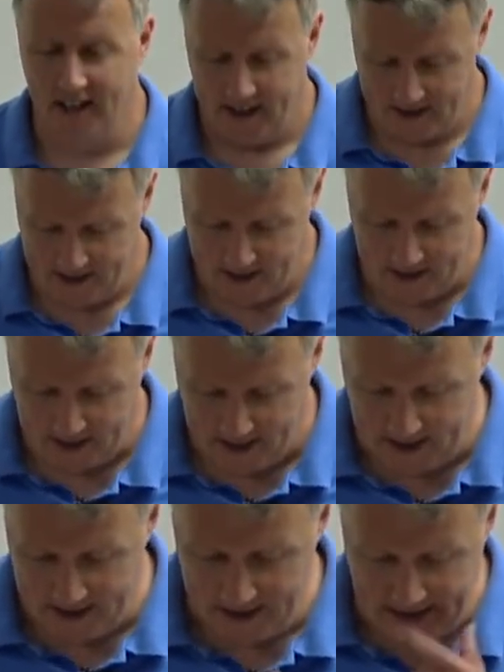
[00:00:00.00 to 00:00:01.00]
into the
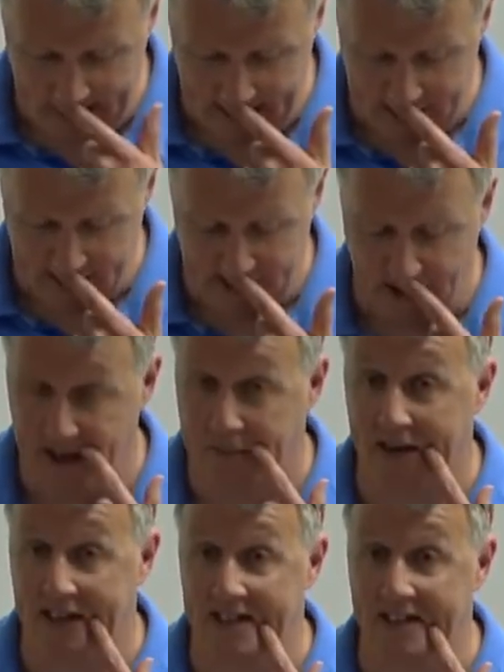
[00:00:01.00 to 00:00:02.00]
kind that has
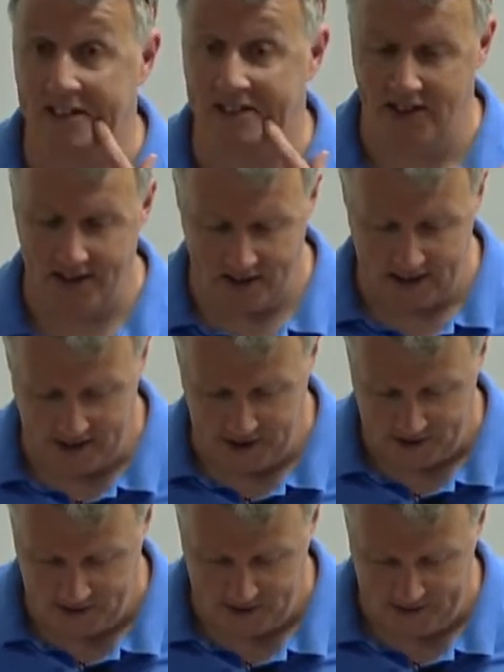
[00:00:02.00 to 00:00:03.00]
startup ideas
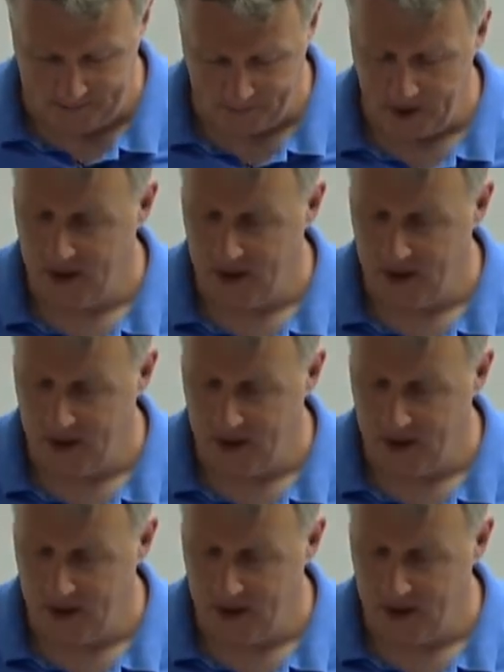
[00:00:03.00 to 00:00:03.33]
unconsciously?